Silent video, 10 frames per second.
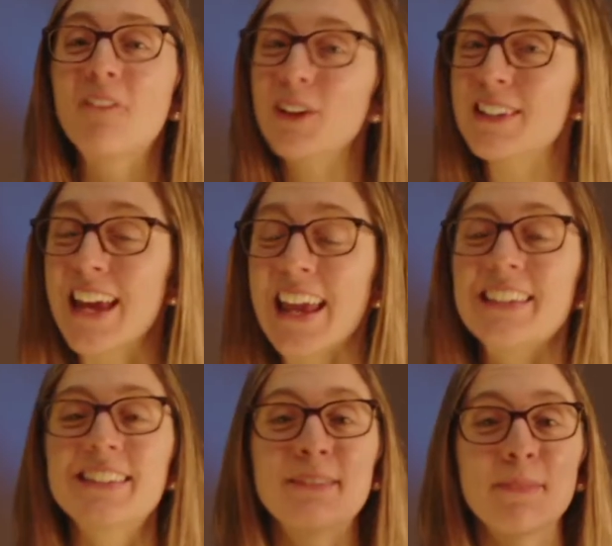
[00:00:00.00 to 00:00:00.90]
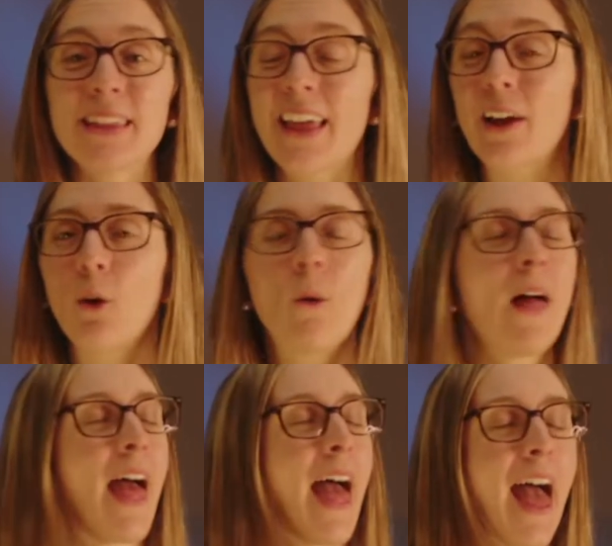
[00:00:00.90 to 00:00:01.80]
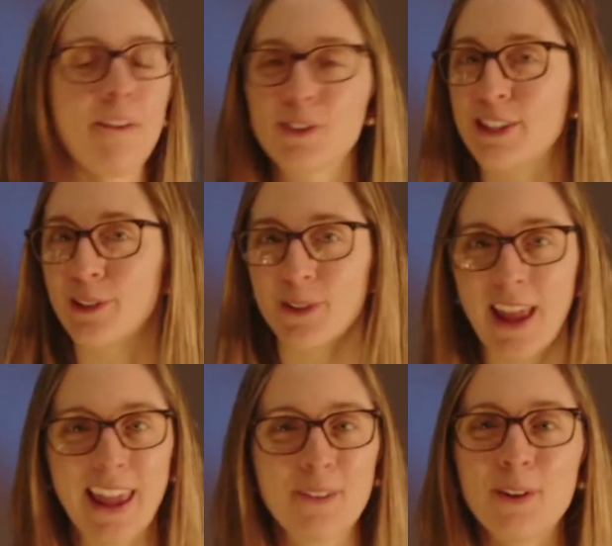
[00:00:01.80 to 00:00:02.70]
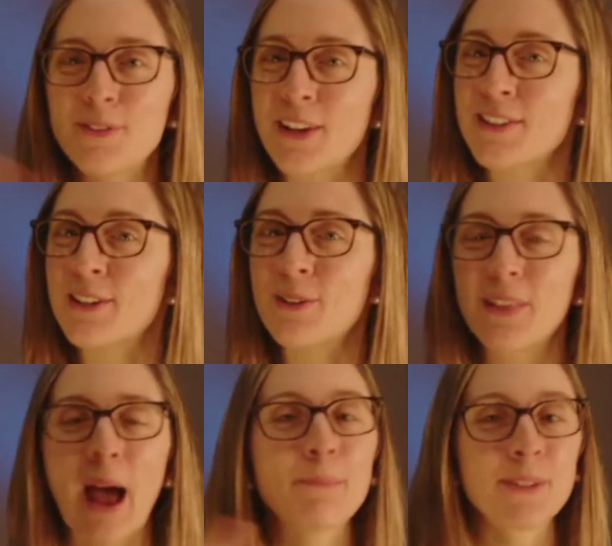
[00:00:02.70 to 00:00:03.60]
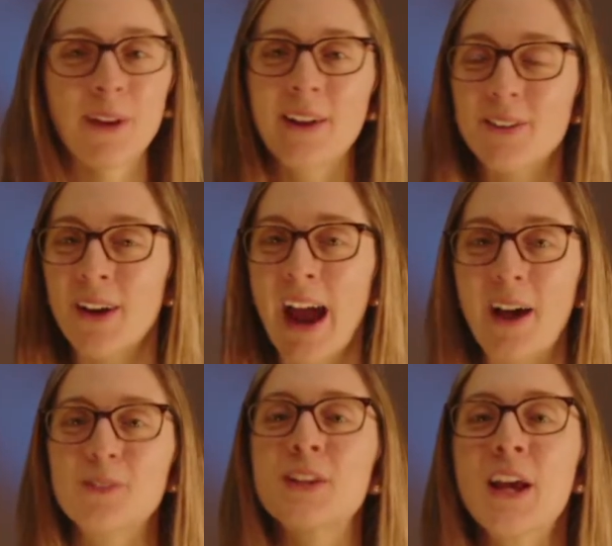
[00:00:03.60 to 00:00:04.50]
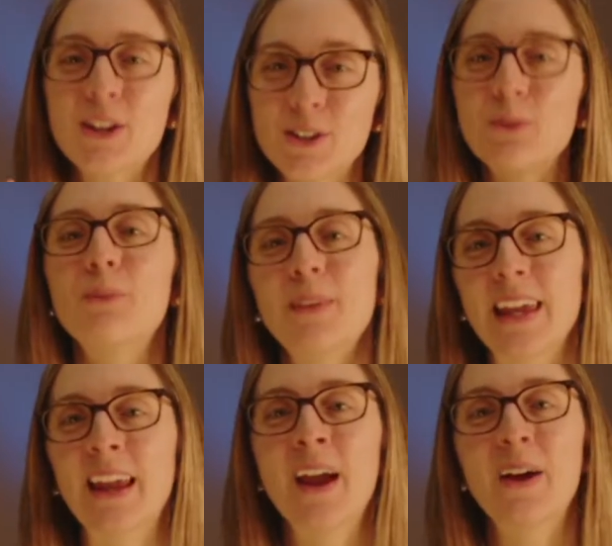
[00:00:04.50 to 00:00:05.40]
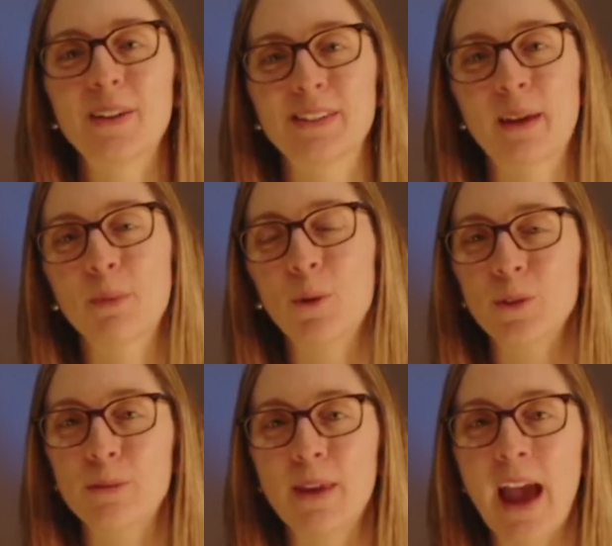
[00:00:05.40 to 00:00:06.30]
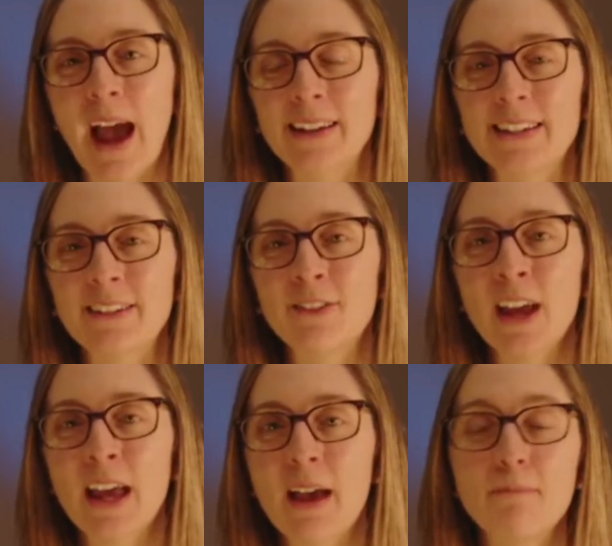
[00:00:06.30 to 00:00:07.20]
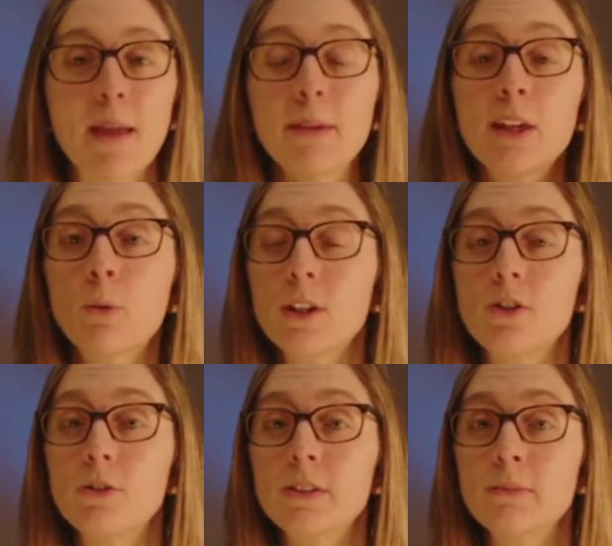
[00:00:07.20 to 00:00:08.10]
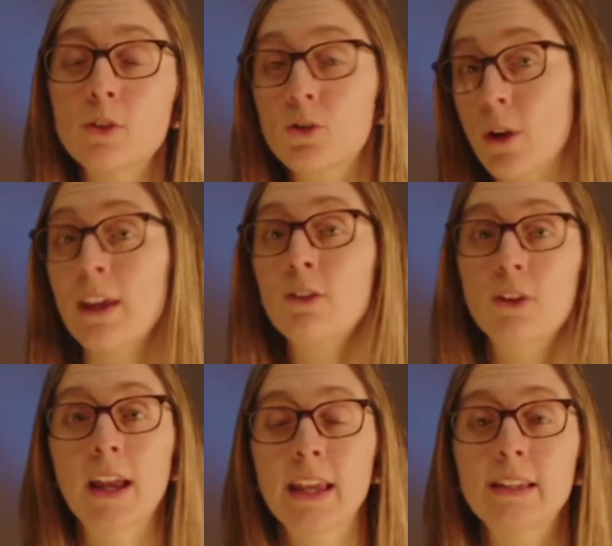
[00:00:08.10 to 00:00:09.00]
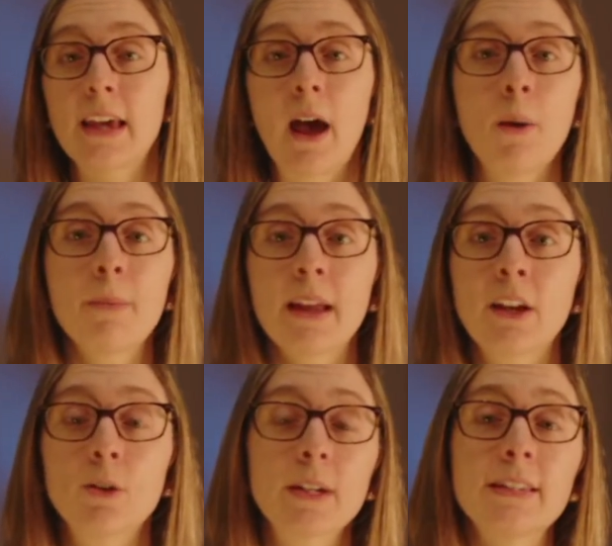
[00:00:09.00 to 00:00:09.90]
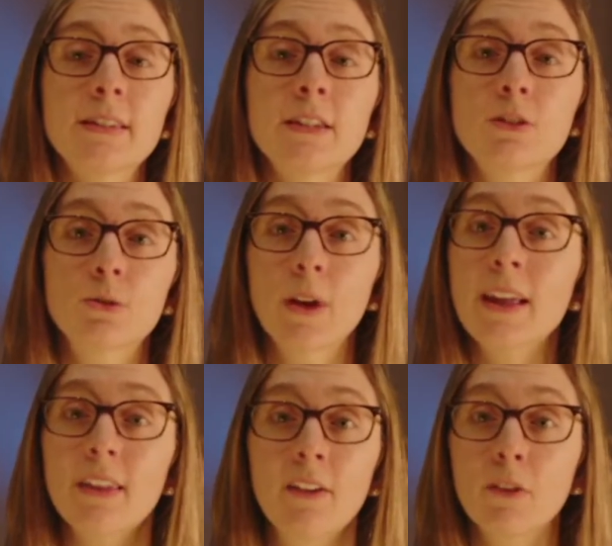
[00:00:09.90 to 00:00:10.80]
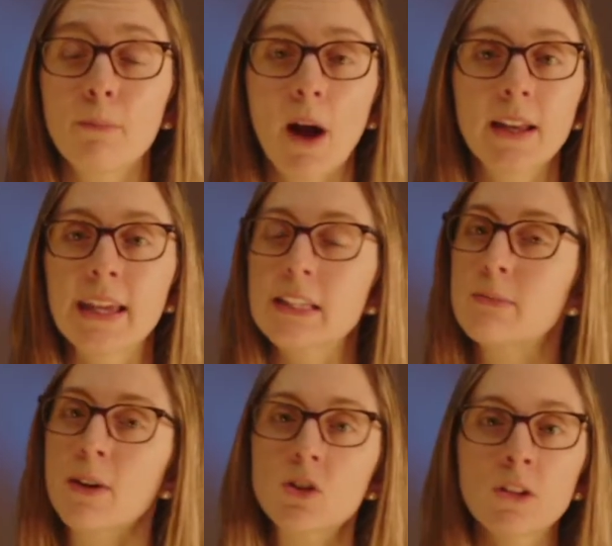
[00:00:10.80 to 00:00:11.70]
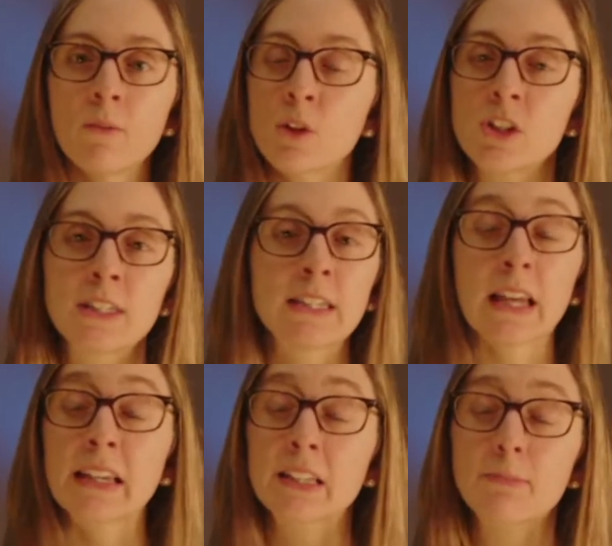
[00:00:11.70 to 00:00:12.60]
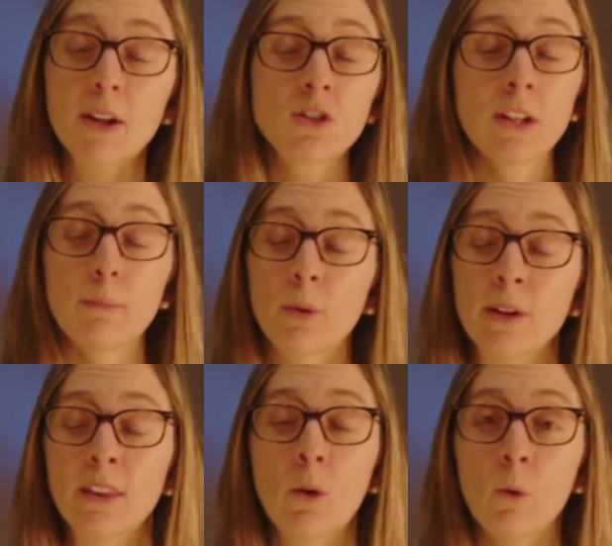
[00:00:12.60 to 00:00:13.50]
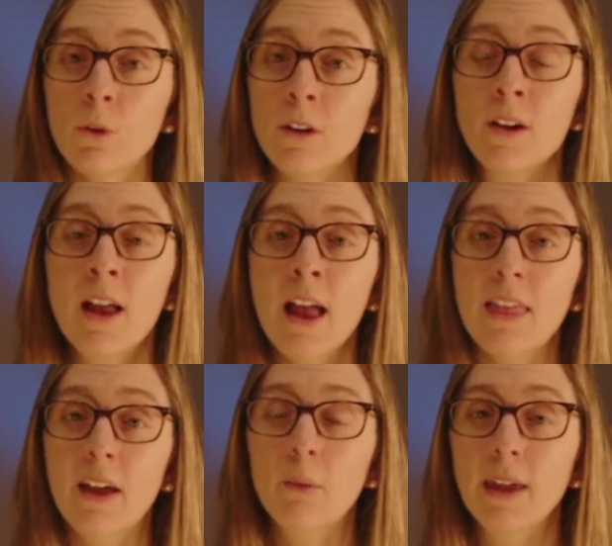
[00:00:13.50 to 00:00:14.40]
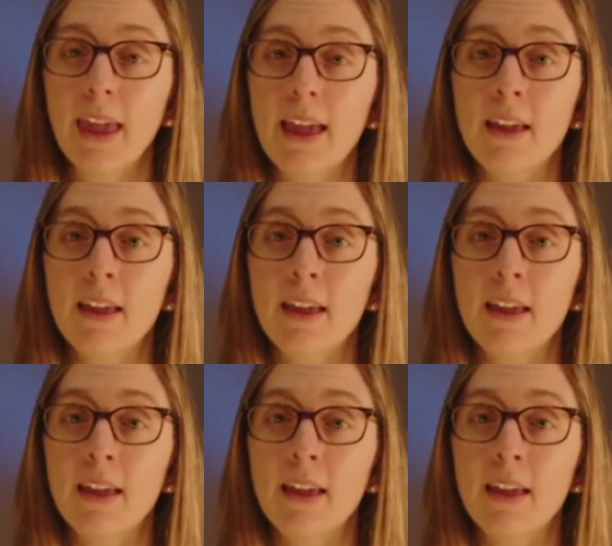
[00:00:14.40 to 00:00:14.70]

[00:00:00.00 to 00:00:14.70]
it takes to meet that goal every single day. Even if she has to do laps around her house, she will meet her step goal to be active. Maybe you want to do some strength training to help increase the strength of your body, especially which is especially important the older that we get.